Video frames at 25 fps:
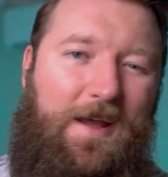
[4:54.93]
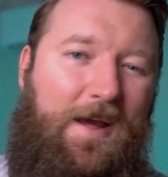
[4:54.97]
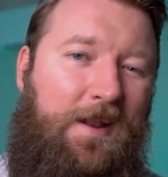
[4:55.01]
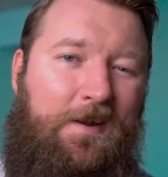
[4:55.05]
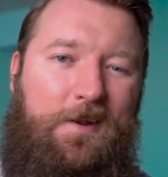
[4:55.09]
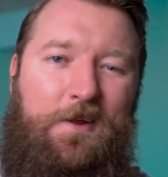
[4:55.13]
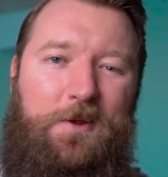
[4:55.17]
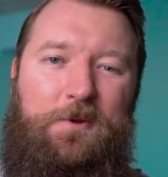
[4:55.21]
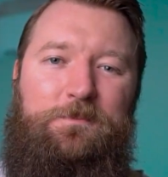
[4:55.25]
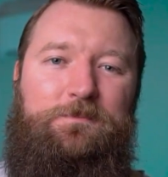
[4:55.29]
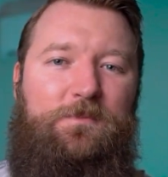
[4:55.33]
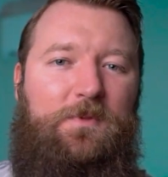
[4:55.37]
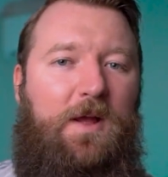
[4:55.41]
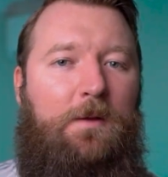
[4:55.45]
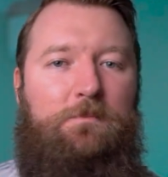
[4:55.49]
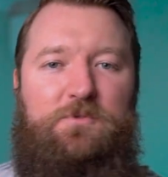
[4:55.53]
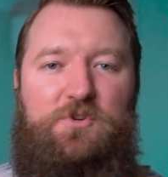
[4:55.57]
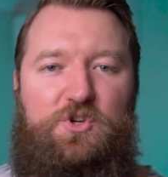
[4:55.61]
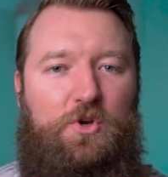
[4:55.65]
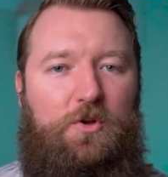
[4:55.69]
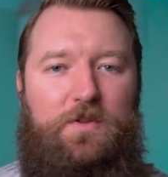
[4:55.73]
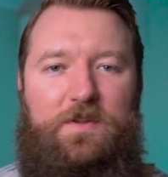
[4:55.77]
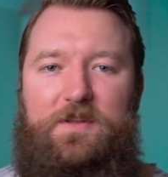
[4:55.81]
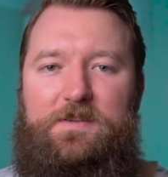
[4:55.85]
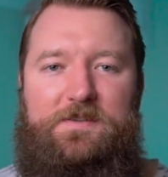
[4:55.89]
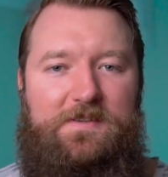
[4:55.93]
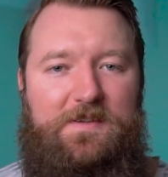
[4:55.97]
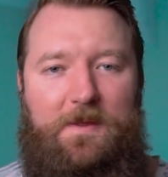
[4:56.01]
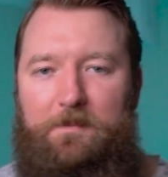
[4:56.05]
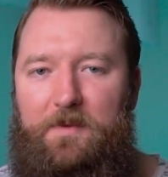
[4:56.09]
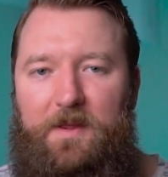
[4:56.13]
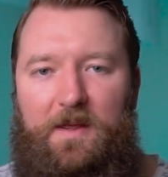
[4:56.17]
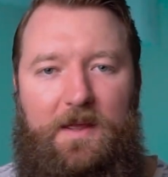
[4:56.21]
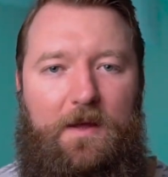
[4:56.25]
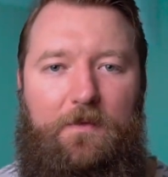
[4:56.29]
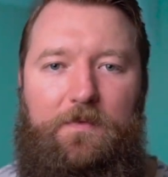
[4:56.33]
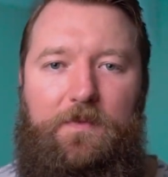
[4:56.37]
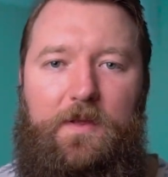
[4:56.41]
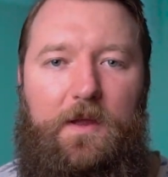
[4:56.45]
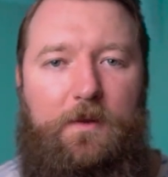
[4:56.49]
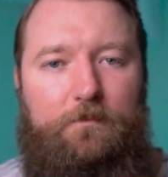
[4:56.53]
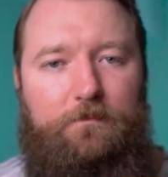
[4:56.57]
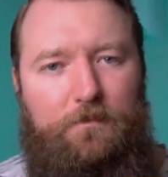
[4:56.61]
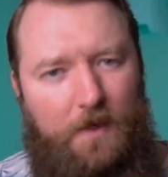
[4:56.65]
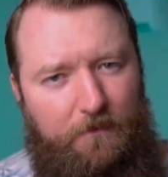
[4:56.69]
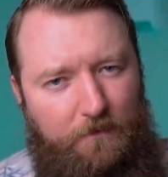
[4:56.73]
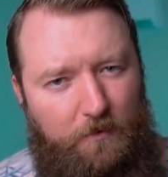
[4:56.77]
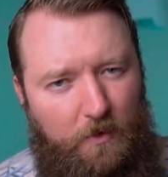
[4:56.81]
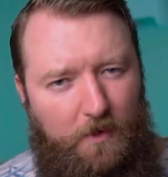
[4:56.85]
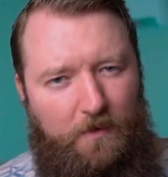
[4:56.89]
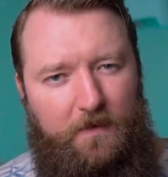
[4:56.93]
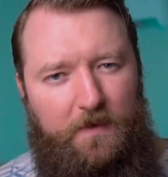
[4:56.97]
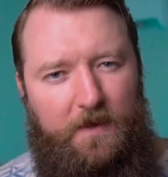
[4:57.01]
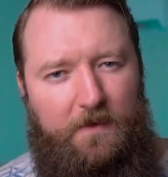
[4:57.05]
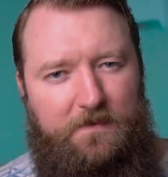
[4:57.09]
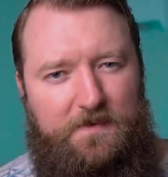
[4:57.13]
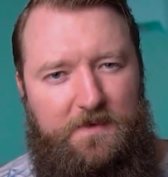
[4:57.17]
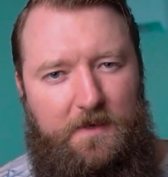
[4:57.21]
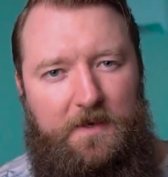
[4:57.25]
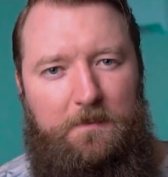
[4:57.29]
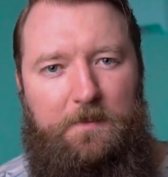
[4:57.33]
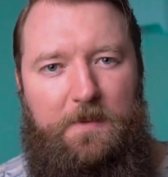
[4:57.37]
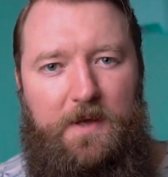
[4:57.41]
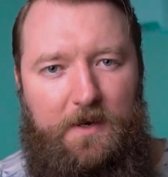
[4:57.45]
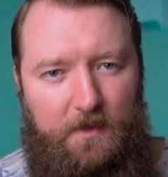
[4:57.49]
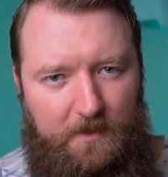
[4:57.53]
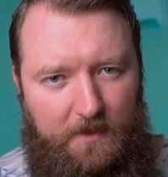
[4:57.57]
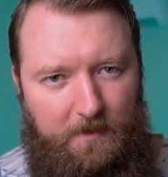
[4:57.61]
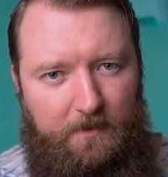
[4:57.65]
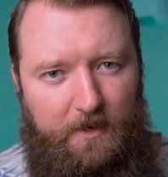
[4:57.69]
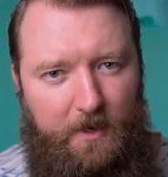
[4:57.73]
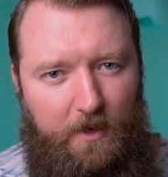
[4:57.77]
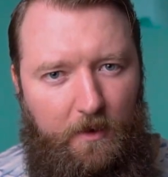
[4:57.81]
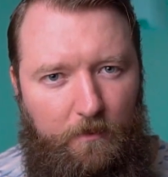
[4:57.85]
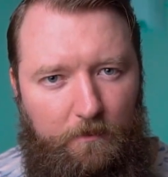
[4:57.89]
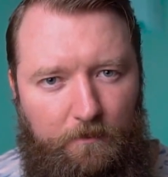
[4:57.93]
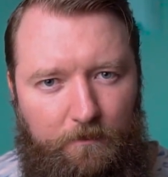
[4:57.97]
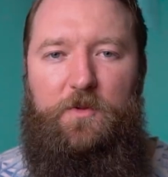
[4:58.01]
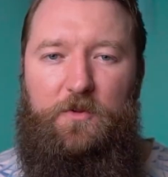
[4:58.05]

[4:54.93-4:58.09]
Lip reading: I don't know, I'm sure there's something out there. If you can think of something better, let me know.